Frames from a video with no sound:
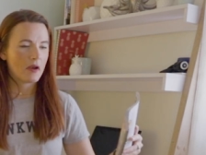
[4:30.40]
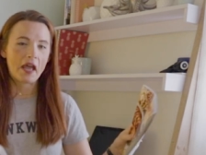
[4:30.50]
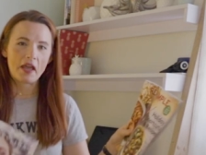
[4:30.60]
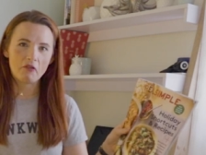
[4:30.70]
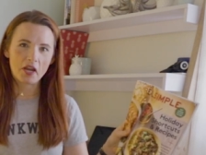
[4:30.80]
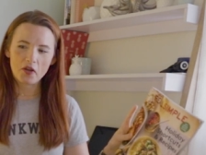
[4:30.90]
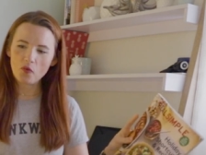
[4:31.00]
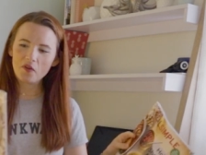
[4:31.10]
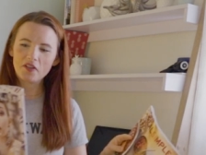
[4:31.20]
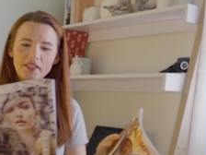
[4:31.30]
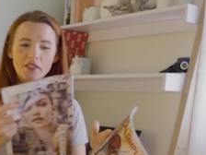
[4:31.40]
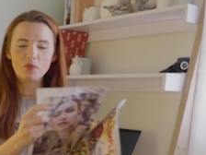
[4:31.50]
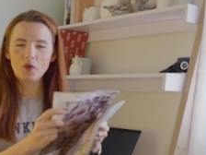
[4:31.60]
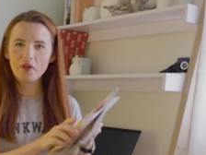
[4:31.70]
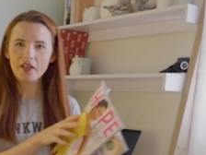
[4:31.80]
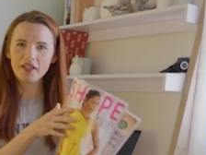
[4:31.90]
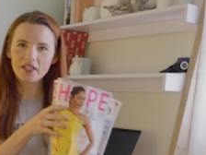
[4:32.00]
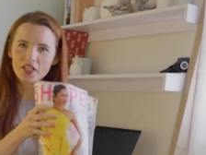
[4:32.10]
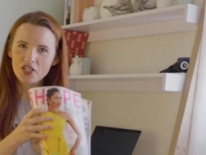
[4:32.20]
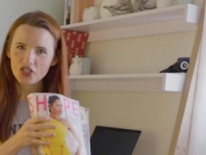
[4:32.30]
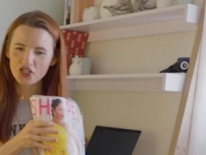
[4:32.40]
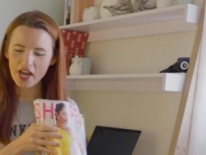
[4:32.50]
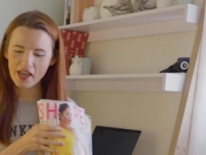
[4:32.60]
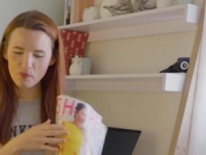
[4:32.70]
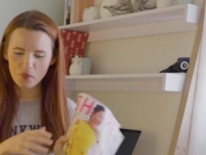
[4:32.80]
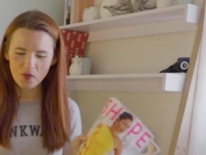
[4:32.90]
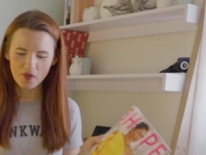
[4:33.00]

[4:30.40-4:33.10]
I read Real Simple, Shape,